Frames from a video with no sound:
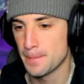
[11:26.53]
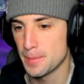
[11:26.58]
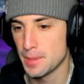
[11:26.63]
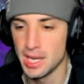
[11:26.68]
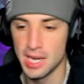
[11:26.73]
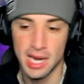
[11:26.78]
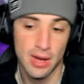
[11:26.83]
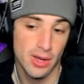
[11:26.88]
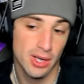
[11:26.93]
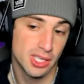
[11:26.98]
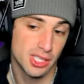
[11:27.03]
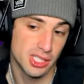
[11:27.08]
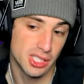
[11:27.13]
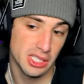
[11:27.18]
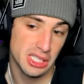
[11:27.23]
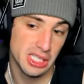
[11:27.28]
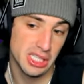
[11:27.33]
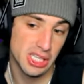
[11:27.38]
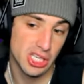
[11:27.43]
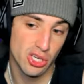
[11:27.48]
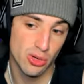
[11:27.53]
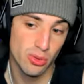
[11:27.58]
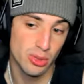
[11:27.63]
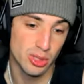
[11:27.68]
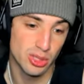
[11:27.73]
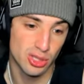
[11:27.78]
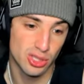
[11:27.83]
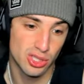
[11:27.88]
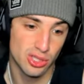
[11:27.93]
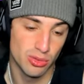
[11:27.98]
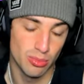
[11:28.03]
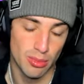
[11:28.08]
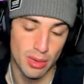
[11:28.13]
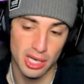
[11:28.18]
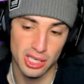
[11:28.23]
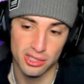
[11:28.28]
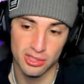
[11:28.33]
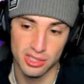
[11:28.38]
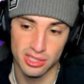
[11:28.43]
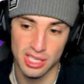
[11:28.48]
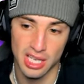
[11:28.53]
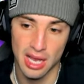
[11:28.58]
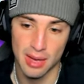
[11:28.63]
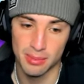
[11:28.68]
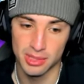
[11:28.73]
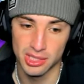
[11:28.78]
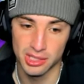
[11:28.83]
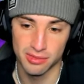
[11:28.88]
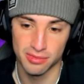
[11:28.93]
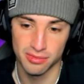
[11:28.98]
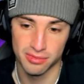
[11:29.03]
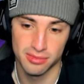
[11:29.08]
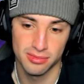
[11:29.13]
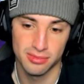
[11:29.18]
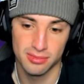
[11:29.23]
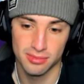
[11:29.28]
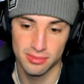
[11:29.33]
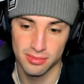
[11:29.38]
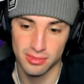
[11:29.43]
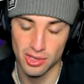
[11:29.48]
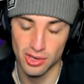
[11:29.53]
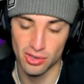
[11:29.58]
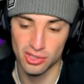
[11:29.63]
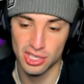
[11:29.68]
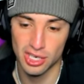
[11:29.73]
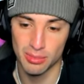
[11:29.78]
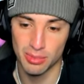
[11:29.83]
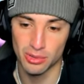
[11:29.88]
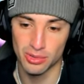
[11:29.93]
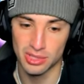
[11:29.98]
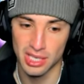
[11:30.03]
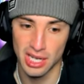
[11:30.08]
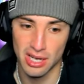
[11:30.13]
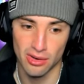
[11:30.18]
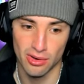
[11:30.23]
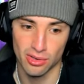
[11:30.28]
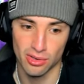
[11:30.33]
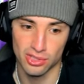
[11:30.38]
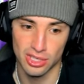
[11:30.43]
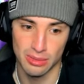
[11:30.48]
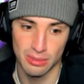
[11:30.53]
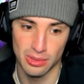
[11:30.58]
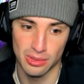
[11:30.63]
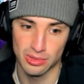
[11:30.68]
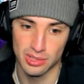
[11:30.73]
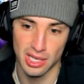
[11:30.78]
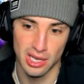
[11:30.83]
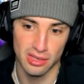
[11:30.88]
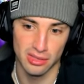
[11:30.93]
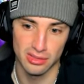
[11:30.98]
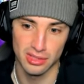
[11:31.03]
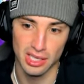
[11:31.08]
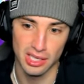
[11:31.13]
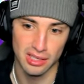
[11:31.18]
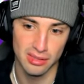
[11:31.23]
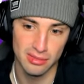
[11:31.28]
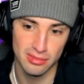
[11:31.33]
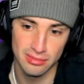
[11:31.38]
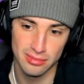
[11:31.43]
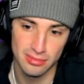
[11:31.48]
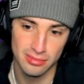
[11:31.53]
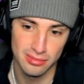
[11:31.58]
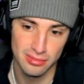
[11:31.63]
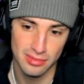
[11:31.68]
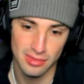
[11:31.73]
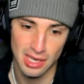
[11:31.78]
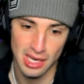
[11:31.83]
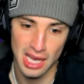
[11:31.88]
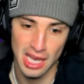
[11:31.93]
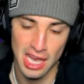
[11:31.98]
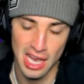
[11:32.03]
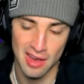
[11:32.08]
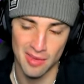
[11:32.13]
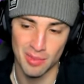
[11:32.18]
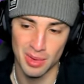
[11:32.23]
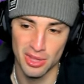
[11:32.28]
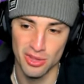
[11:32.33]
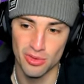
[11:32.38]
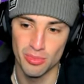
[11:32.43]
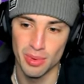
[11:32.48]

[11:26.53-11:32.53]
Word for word: And now I can just EQ and just do monstrous damage. If Garchomp goes down, Garchomp goes down. Like, I have my two